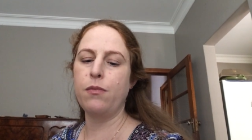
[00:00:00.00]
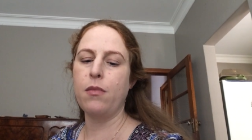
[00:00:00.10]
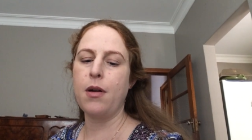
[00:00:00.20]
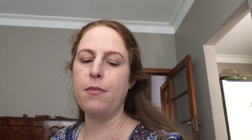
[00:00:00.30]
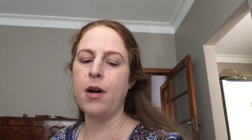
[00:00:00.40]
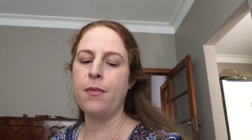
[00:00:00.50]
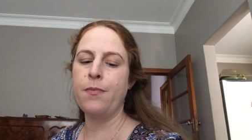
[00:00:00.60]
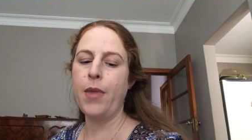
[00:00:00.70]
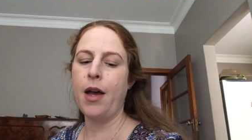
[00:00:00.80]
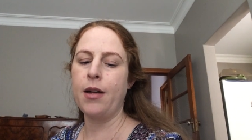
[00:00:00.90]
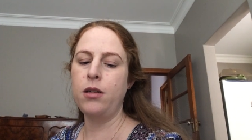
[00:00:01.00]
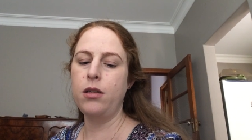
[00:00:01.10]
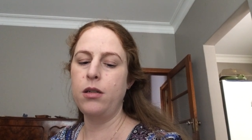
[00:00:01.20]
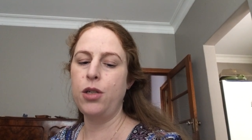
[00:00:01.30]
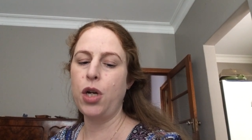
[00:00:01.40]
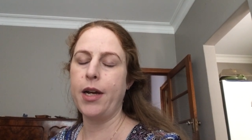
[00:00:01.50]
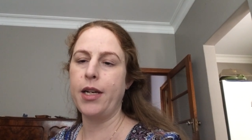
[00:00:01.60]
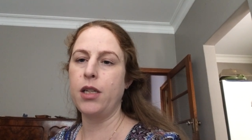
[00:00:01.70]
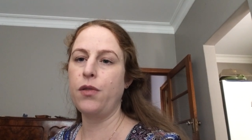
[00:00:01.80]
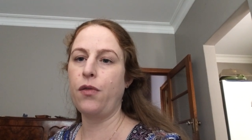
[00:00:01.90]
My mum had
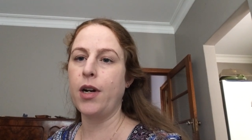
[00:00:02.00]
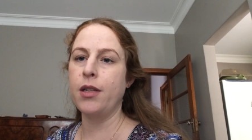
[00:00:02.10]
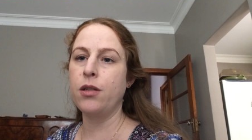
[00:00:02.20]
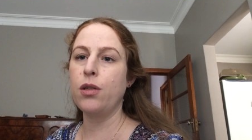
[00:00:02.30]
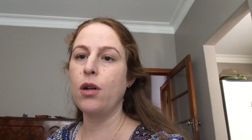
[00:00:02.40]
Chinese friends,